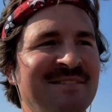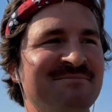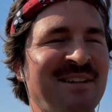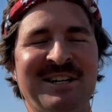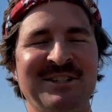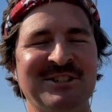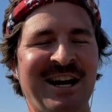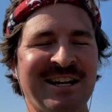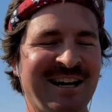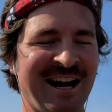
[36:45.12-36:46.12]
I
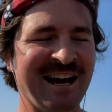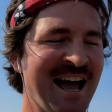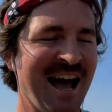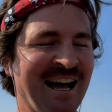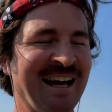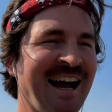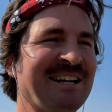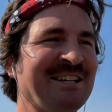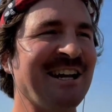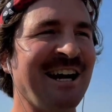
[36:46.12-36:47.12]

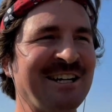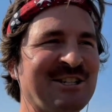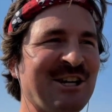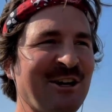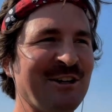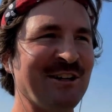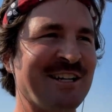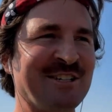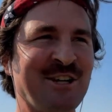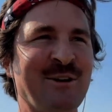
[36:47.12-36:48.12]
can show you
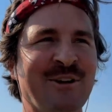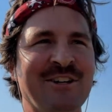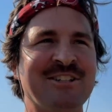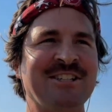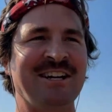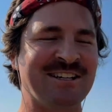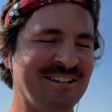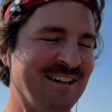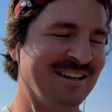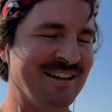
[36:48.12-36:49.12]
what it looks like,
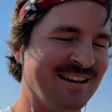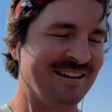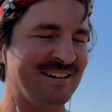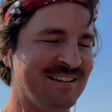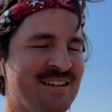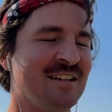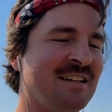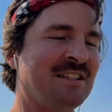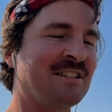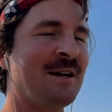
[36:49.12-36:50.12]
and
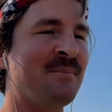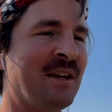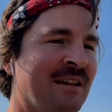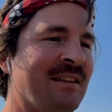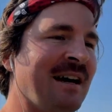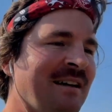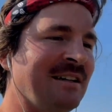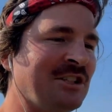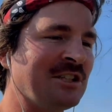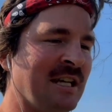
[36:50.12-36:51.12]
because it's something that it
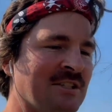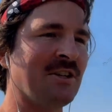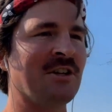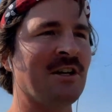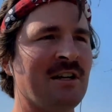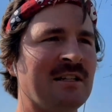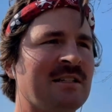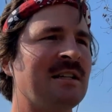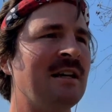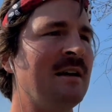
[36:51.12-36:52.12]
just tastes so good. And
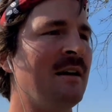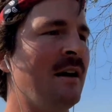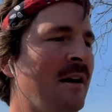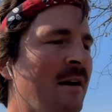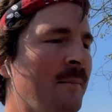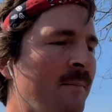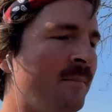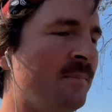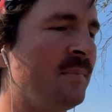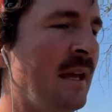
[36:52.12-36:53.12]
it's
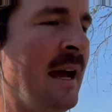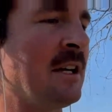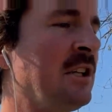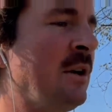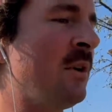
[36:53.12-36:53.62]
actually I